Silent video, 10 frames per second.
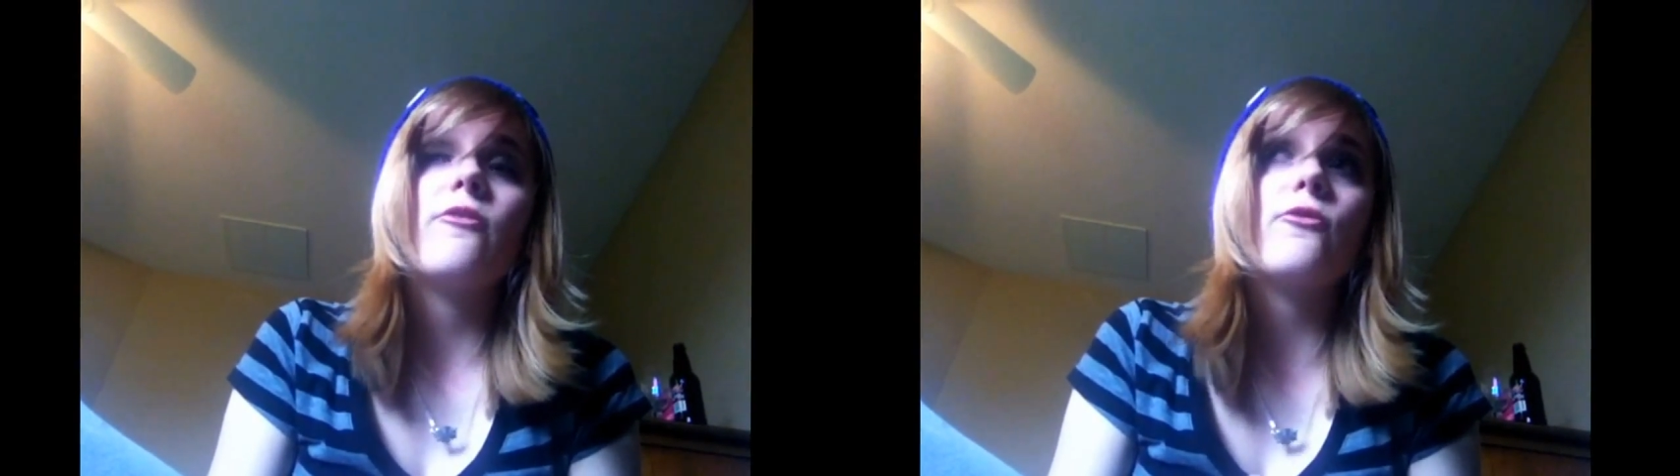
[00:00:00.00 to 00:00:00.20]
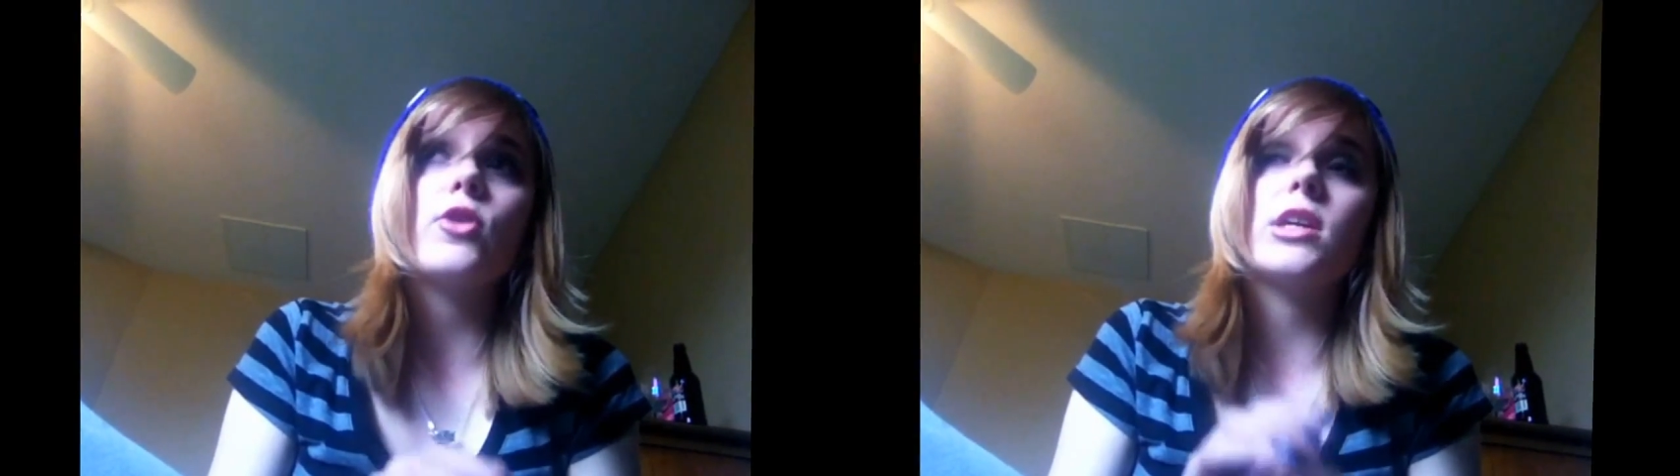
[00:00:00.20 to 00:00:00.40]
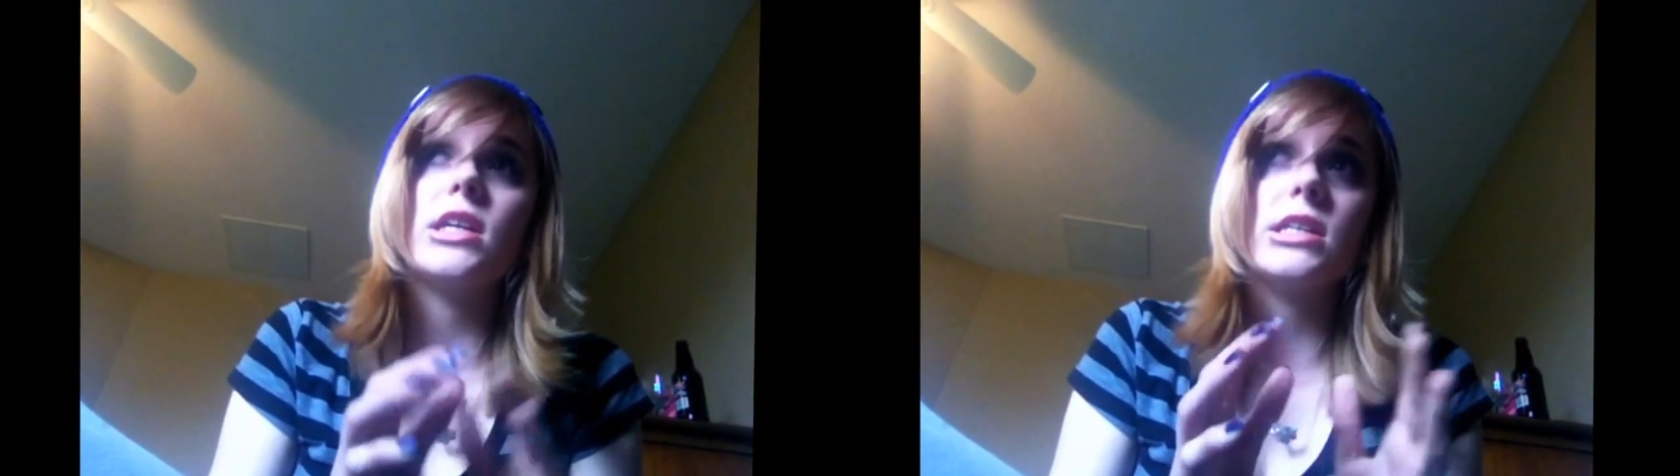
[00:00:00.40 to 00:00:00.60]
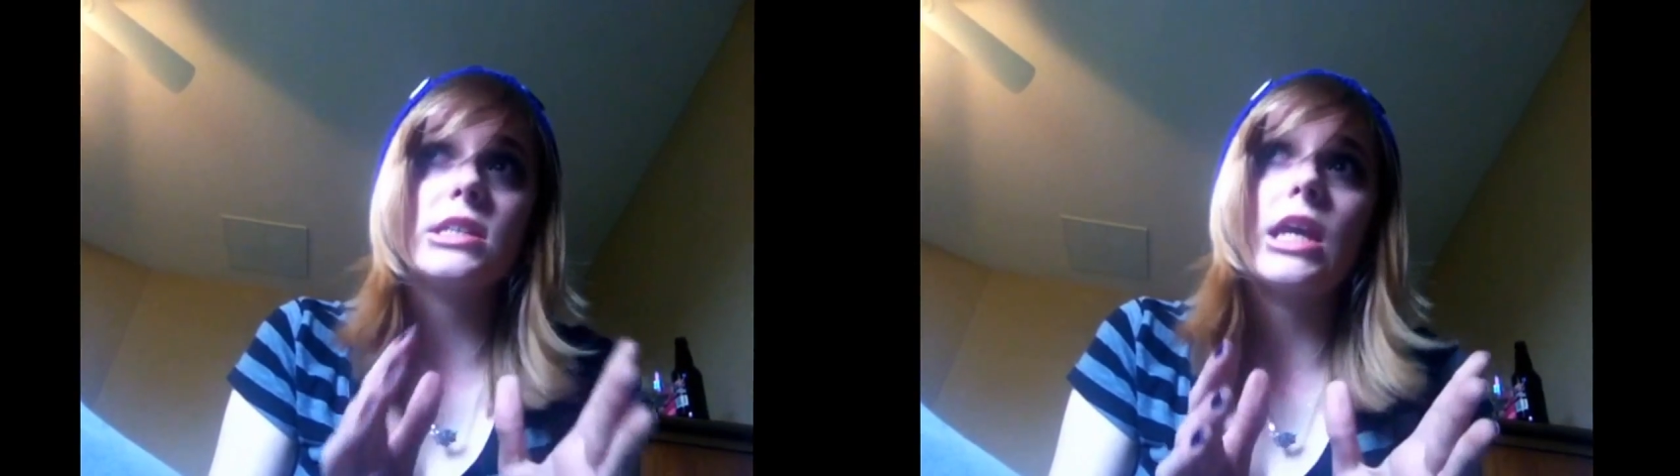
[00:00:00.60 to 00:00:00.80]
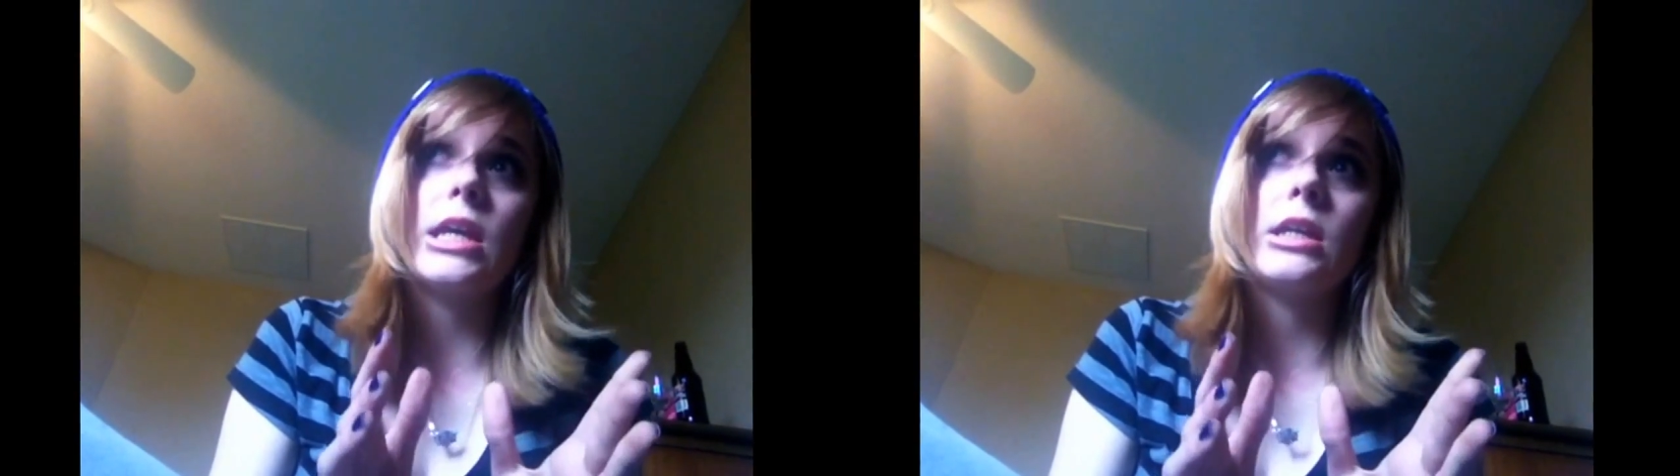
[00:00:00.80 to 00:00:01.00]
freaking
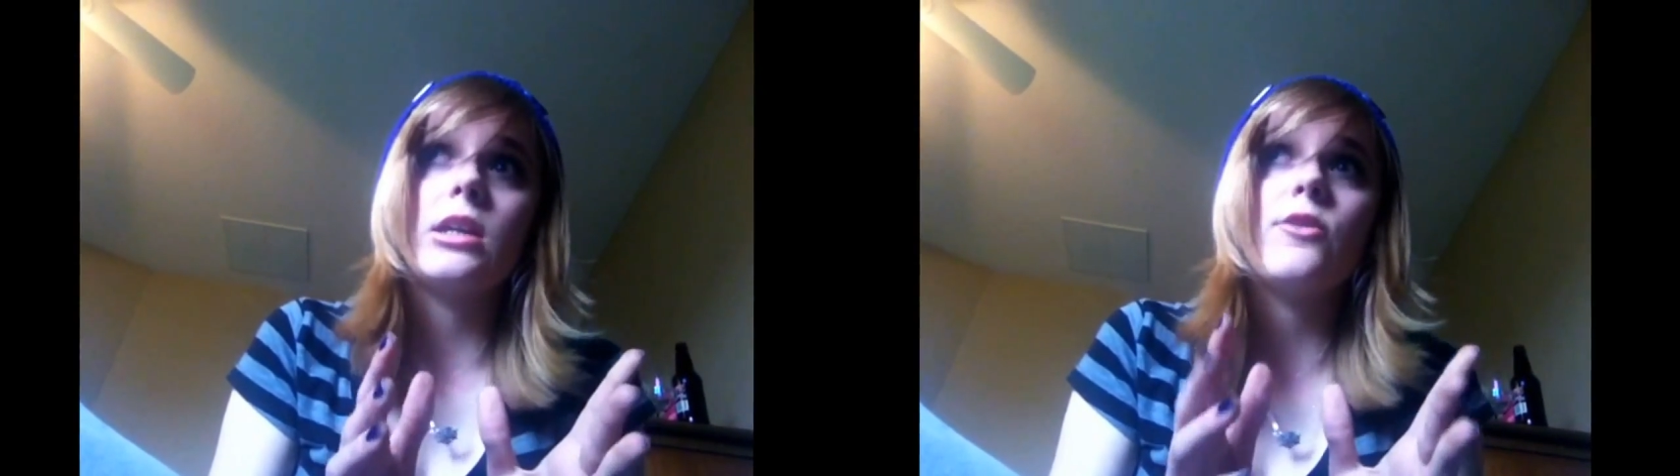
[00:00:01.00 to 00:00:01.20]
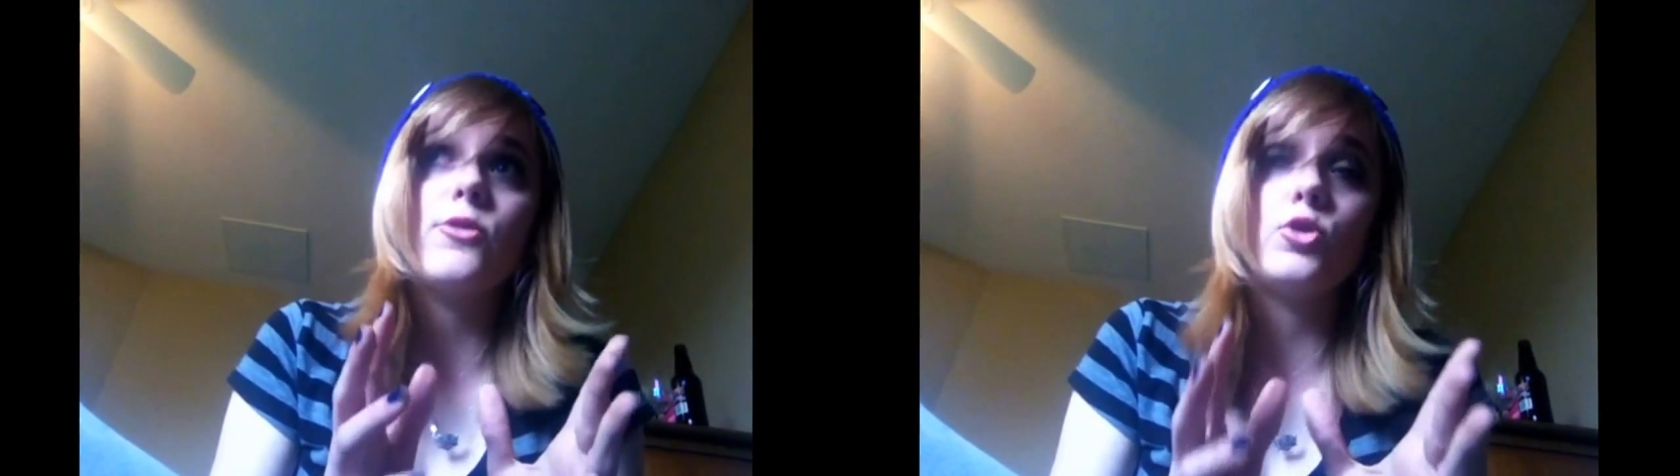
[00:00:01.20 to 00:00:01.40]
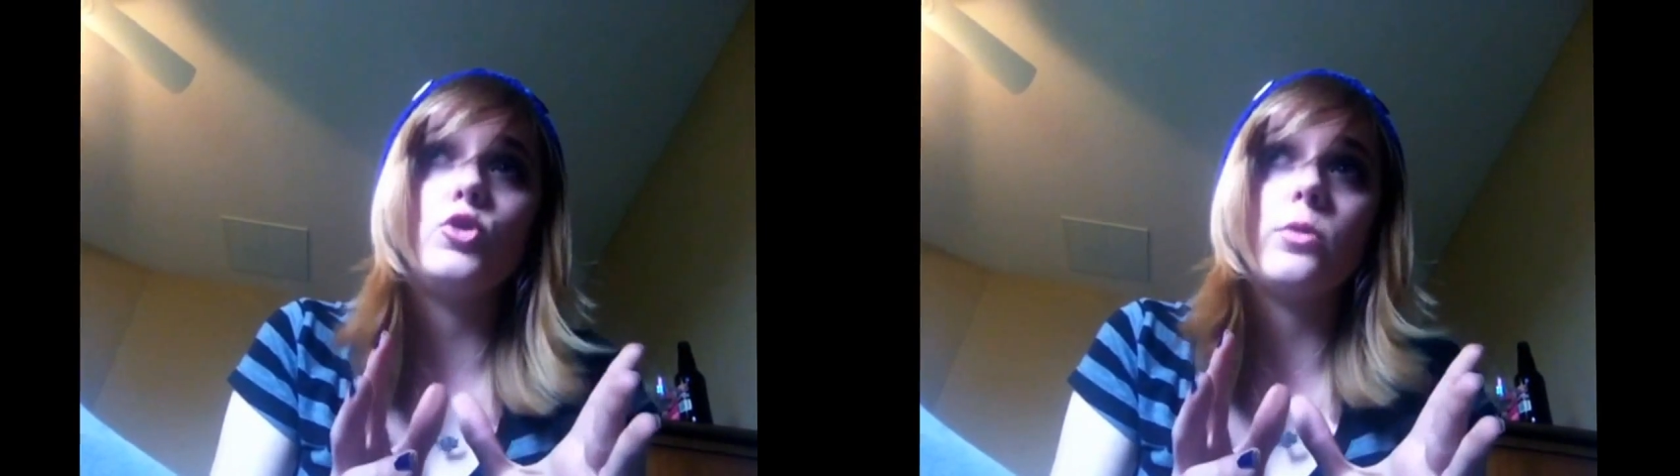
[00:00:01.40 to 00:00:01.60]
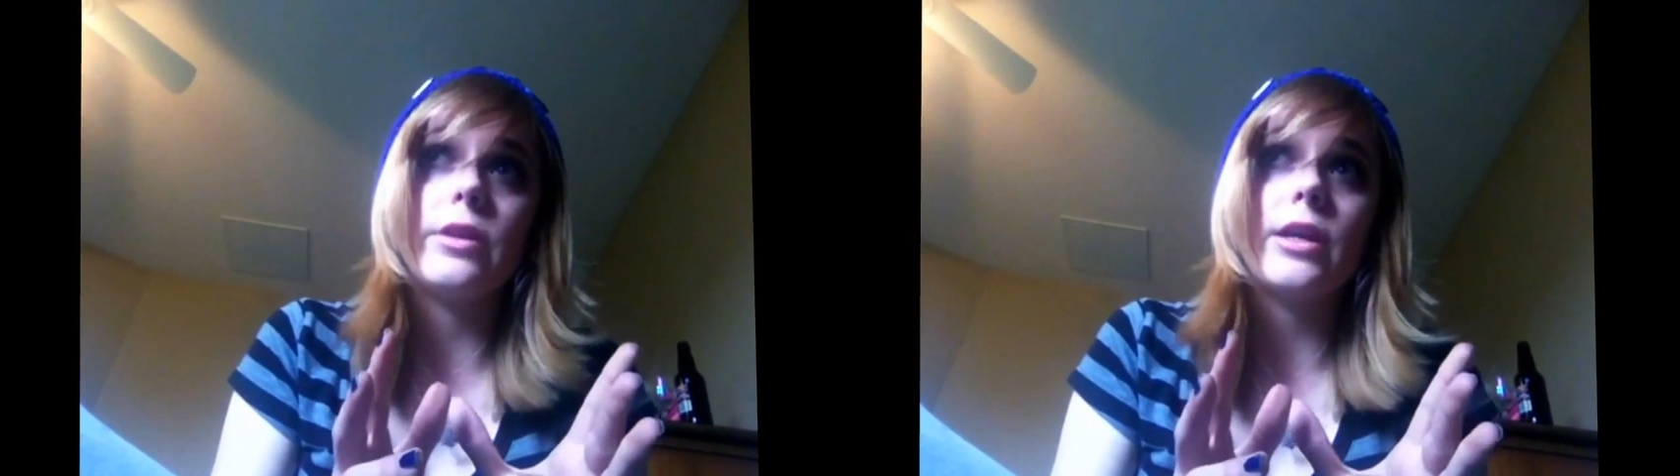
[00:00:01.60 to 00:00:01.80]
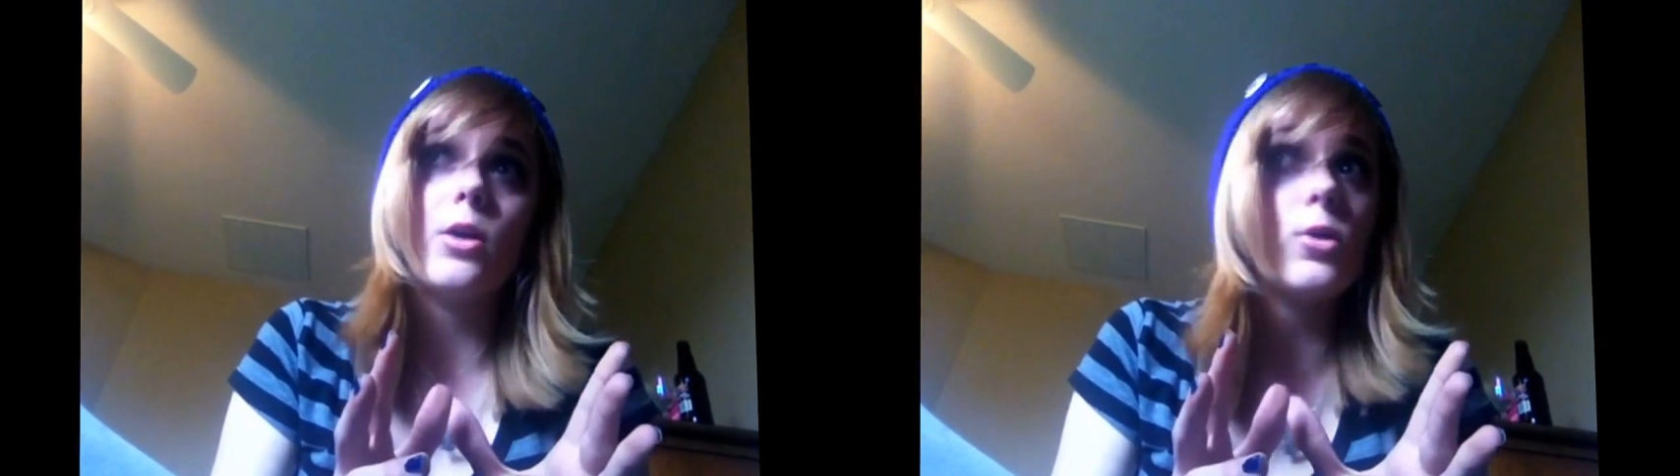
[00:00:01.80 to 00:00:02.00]
Satan if you do
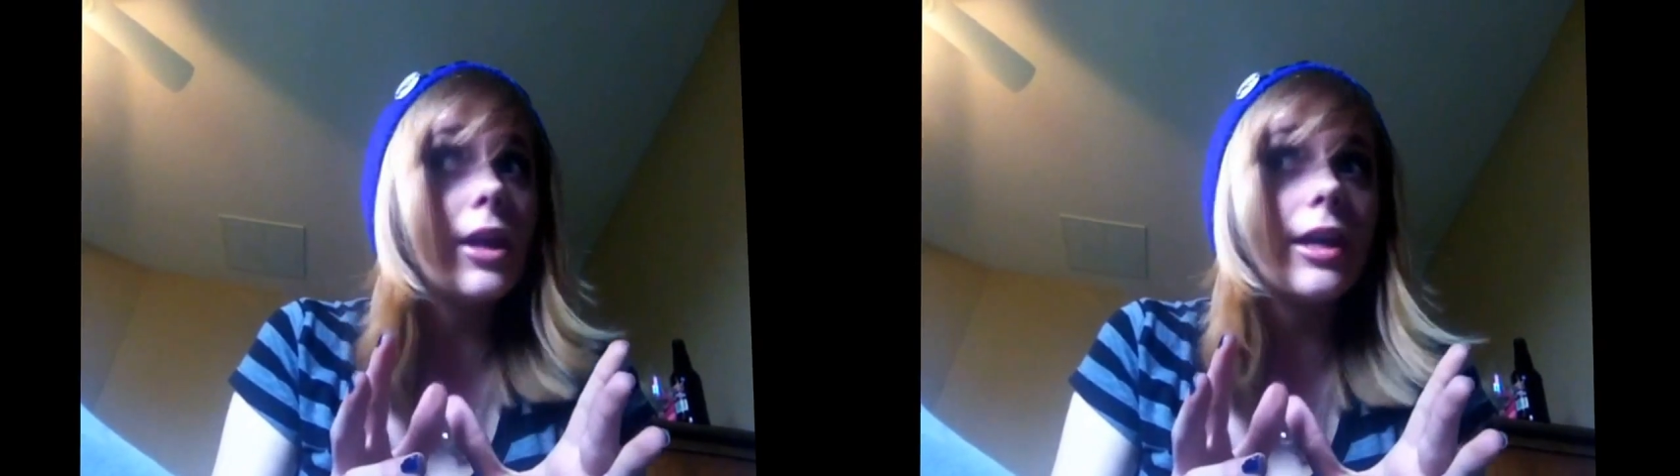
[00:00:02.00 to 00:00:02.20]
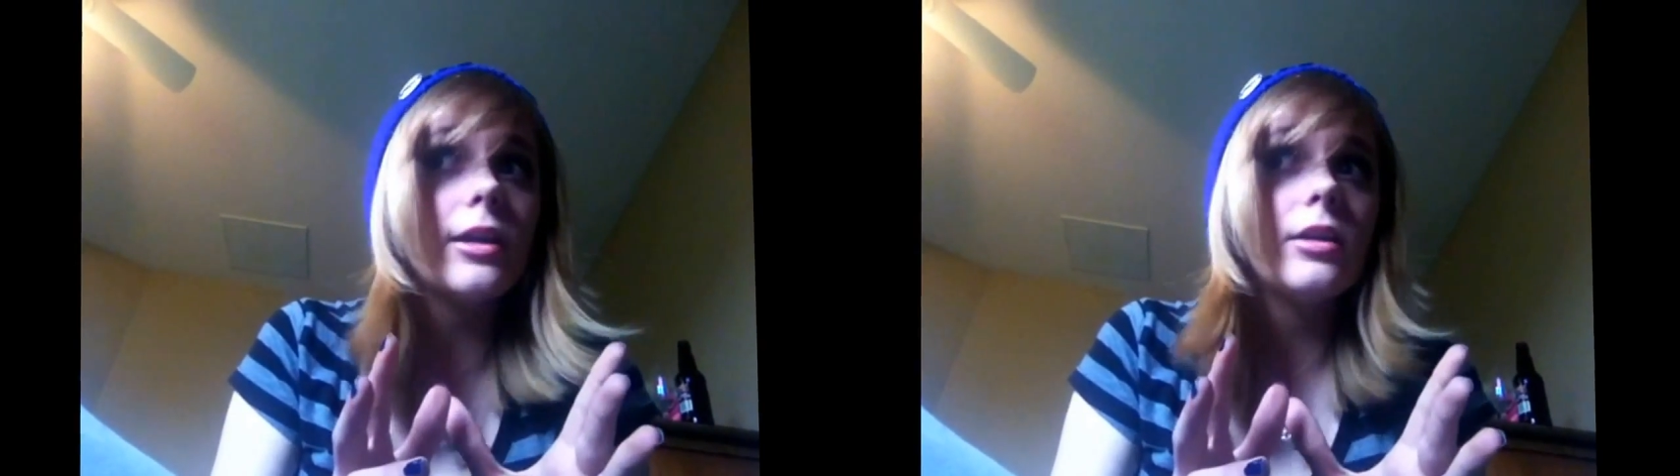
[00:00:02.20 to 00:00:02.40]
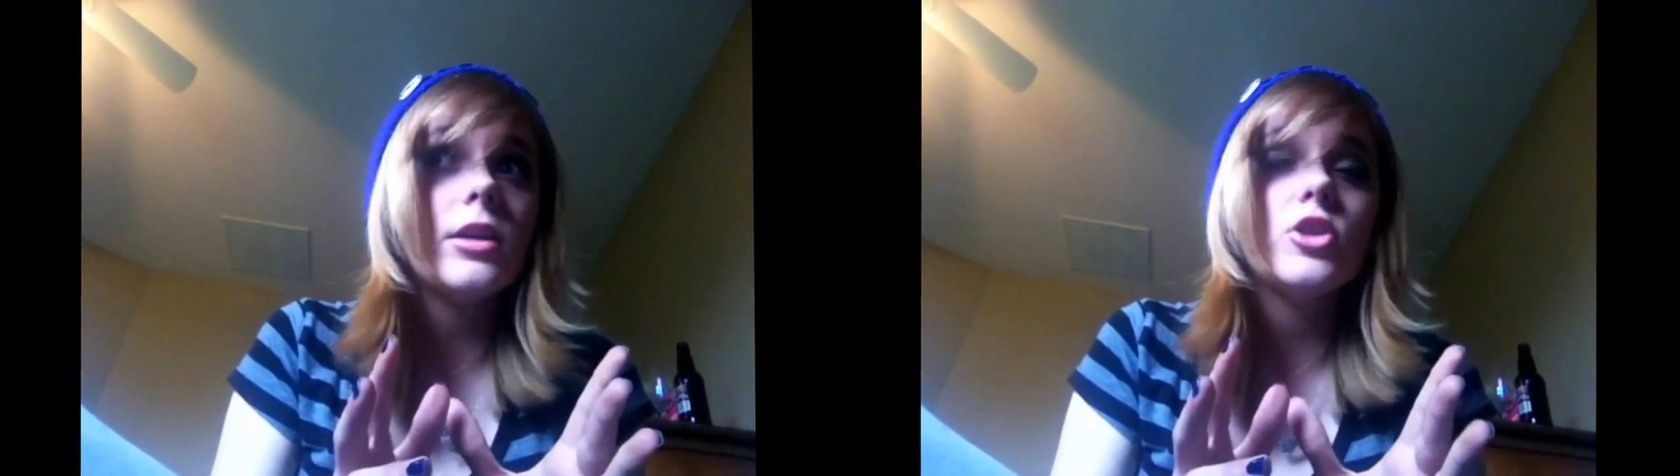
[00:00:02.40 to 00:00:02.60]
that, okay?